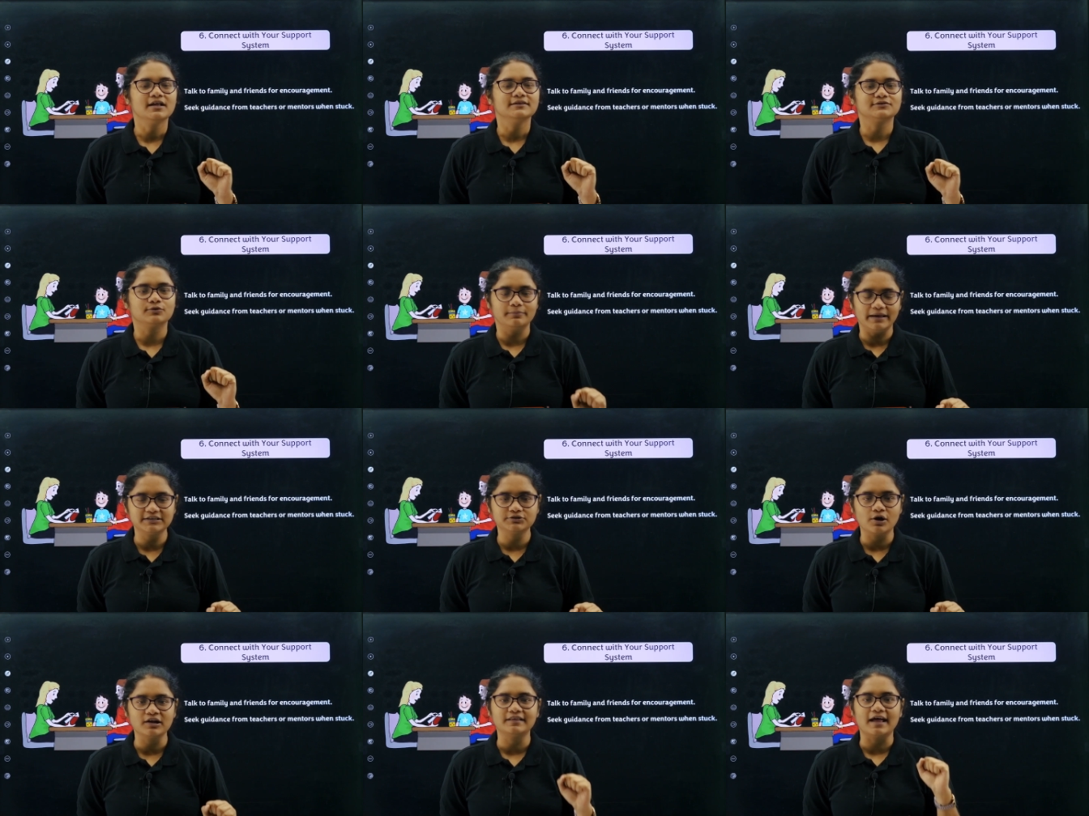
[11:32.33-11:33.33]
So make
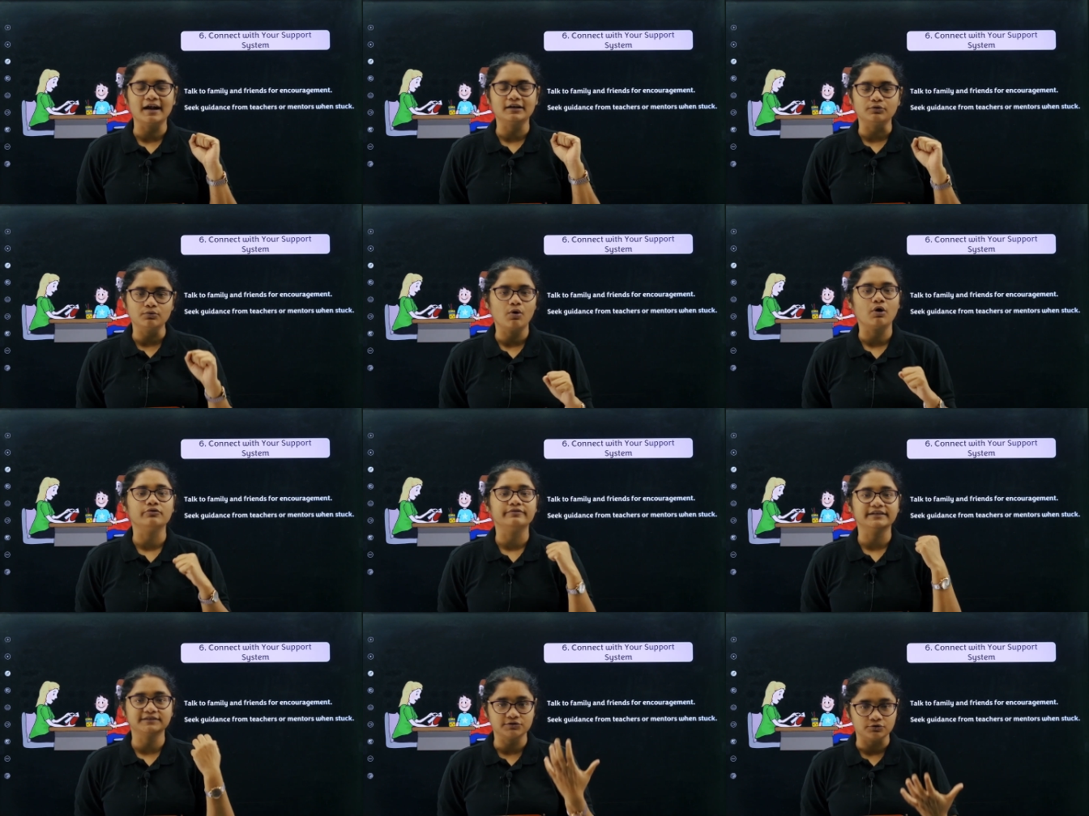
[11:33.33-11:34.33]
sure that you
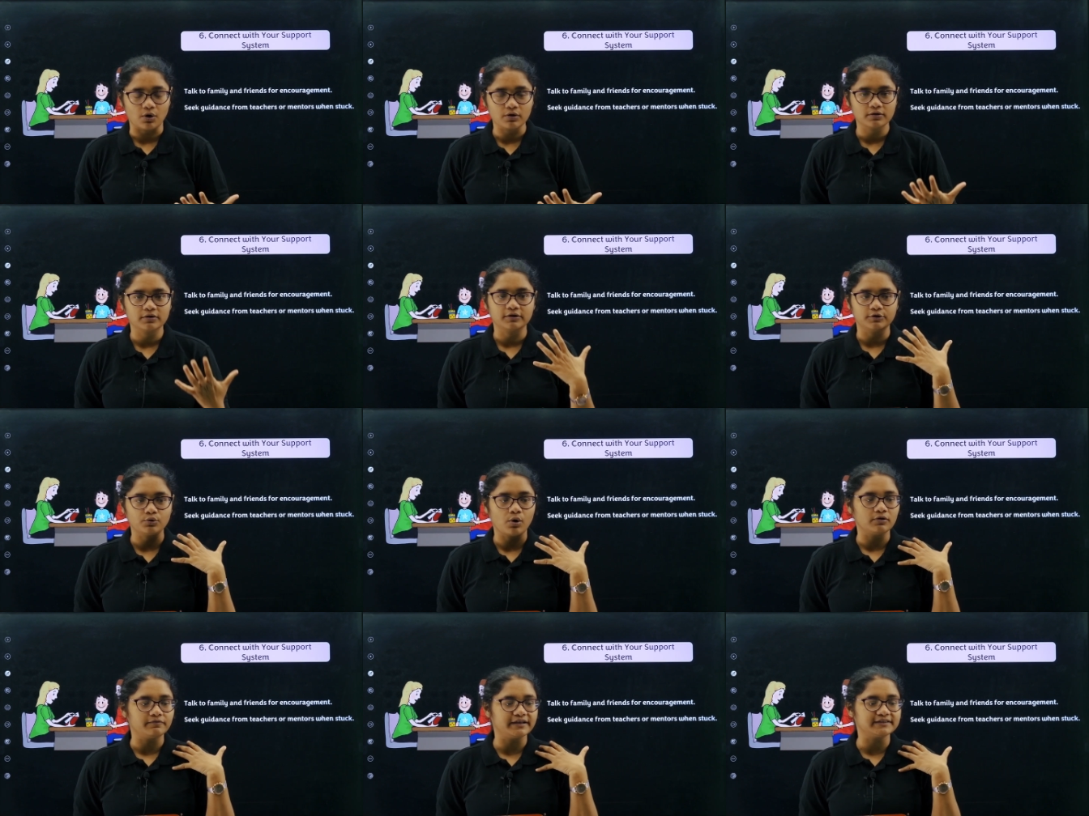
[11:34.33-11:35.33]
always talk. You
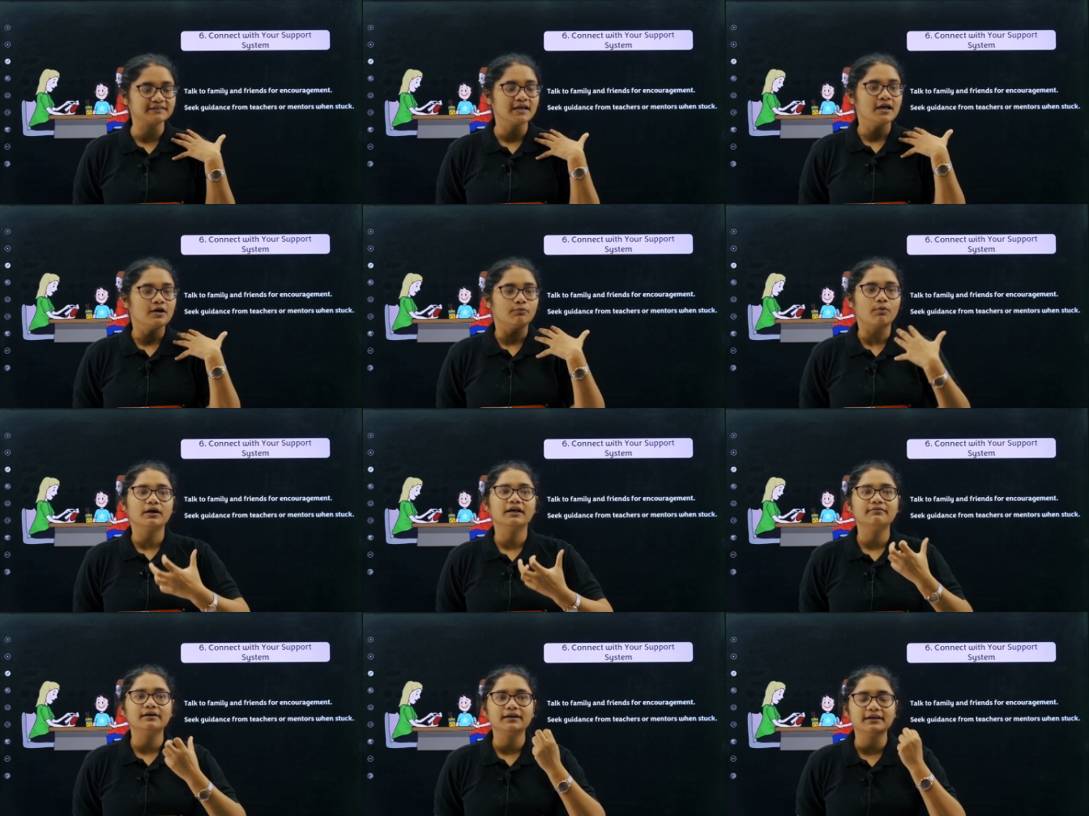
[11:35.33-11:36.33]
always,
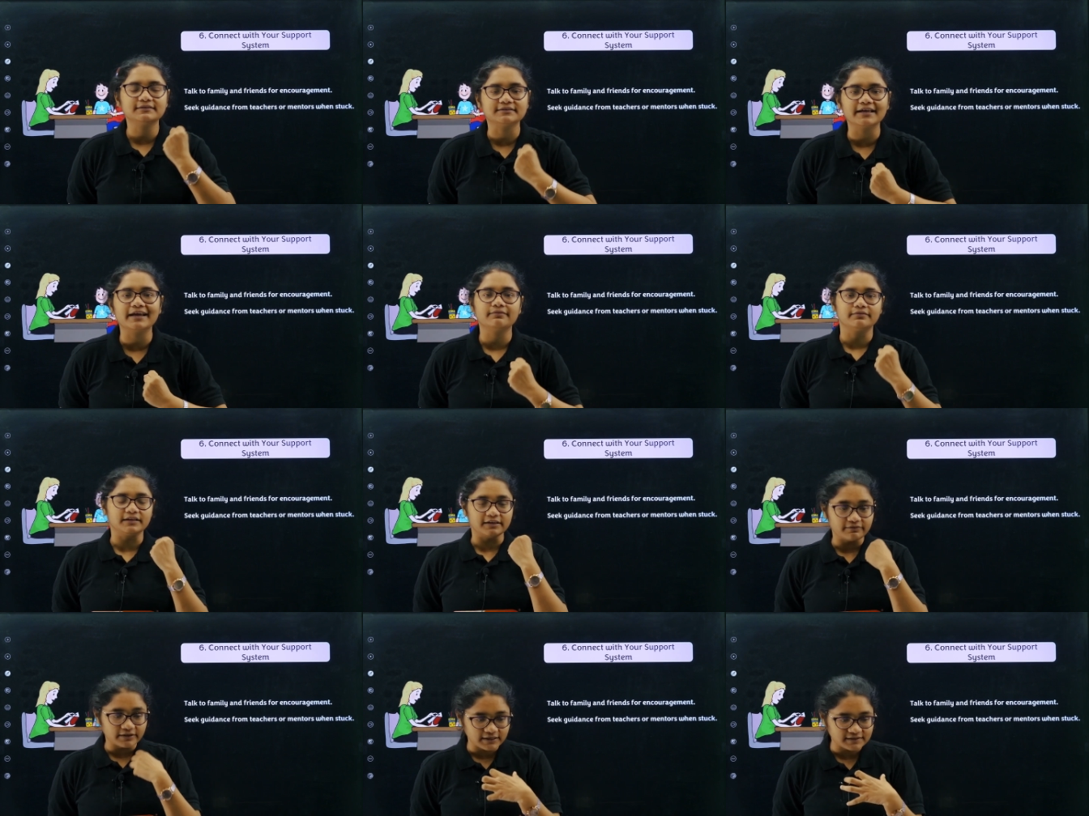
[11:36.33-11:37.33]
whatever is there
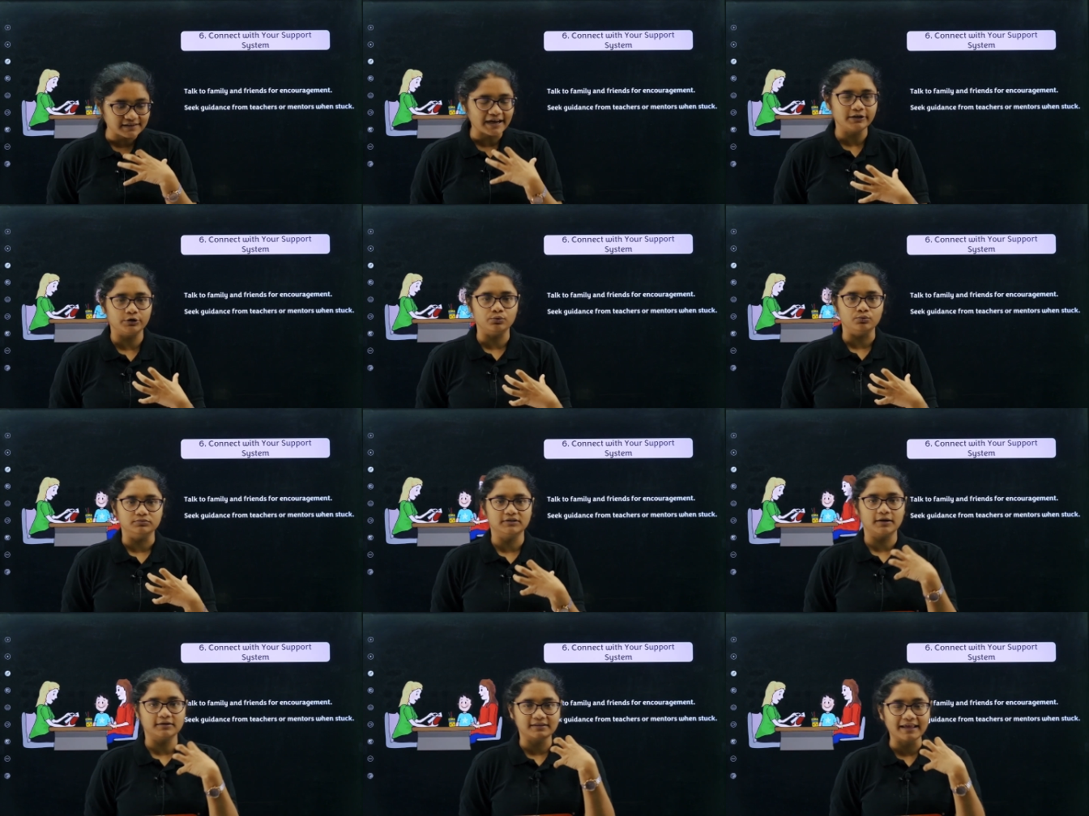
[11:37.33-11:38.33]
inside you,
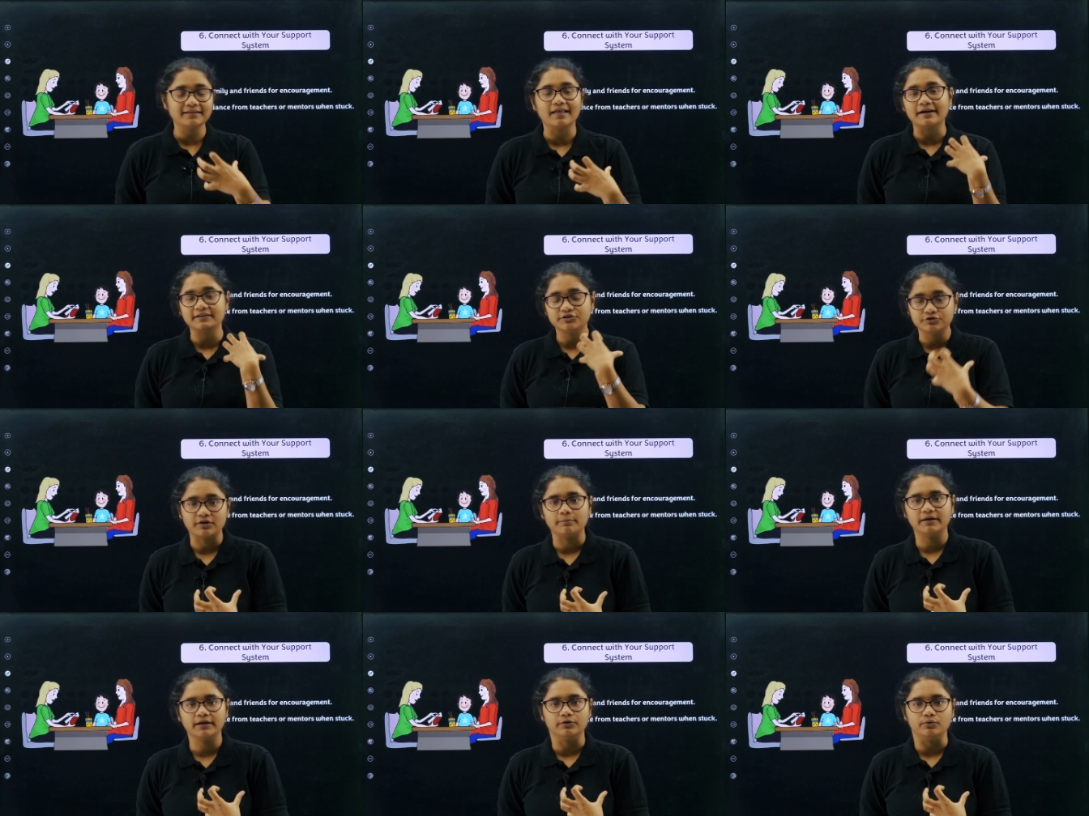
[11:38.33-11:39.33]
the thing that is
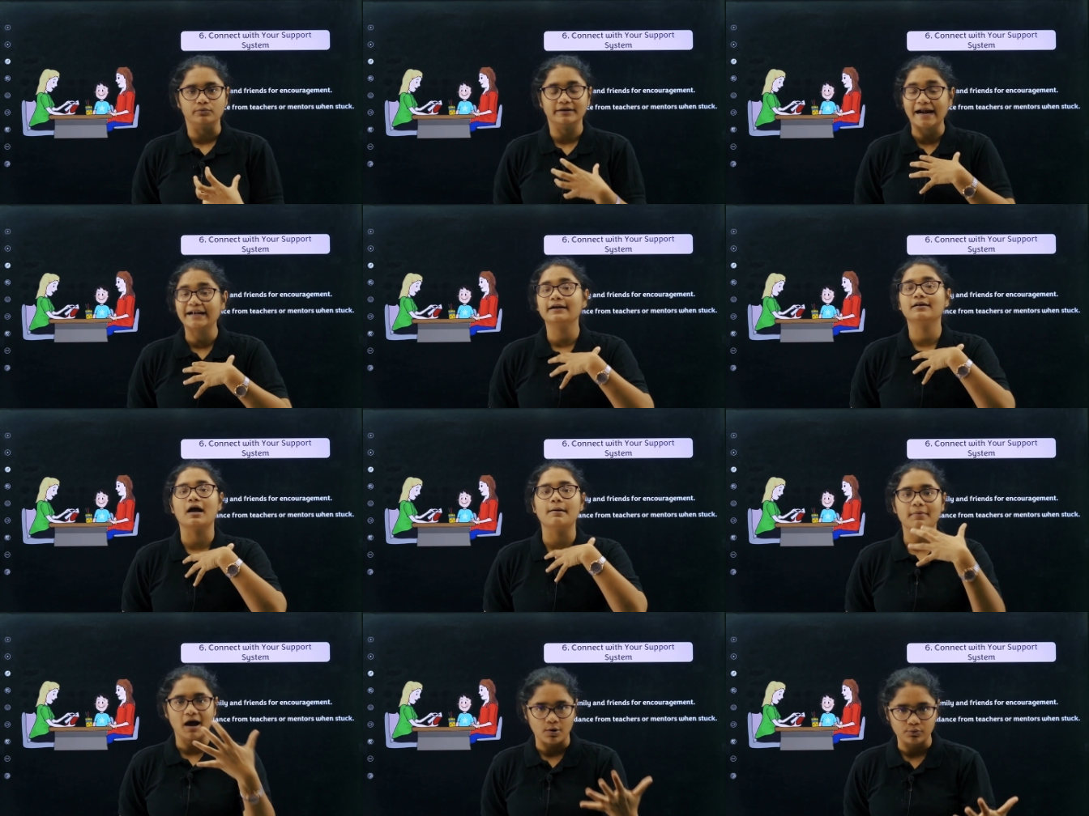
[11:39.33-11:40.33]
troubling you, let it
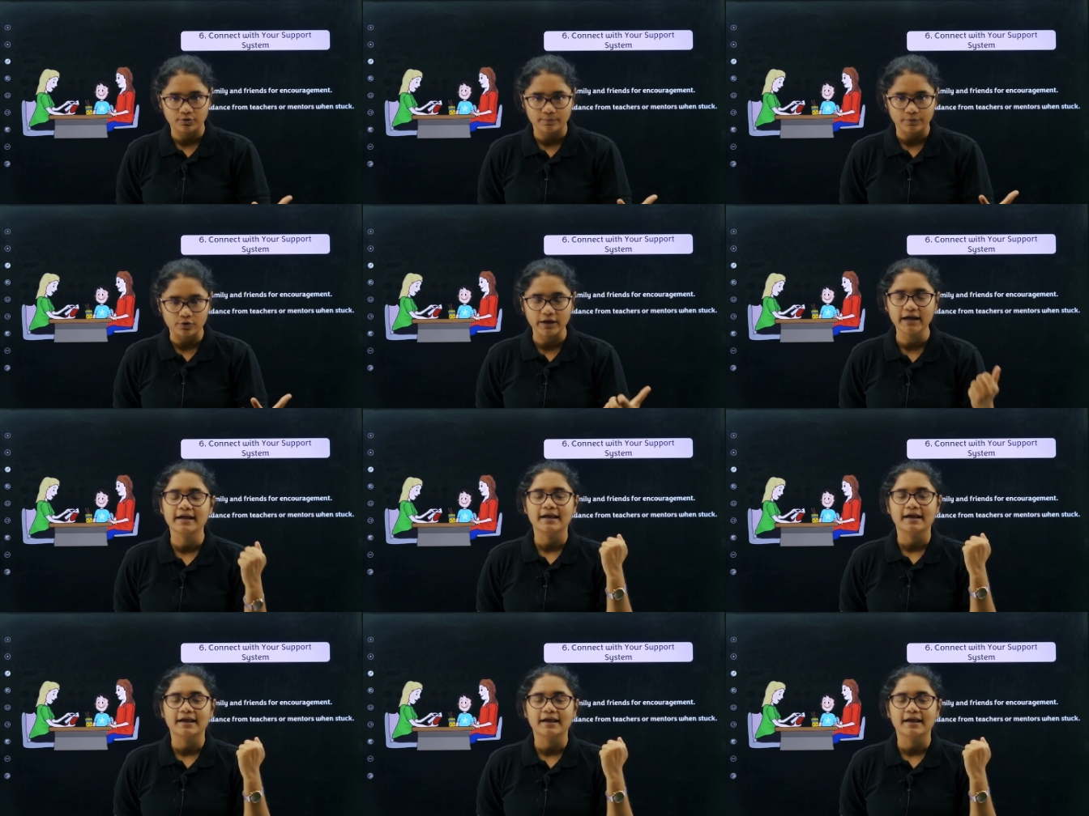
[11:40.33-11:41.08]
come out. Okay?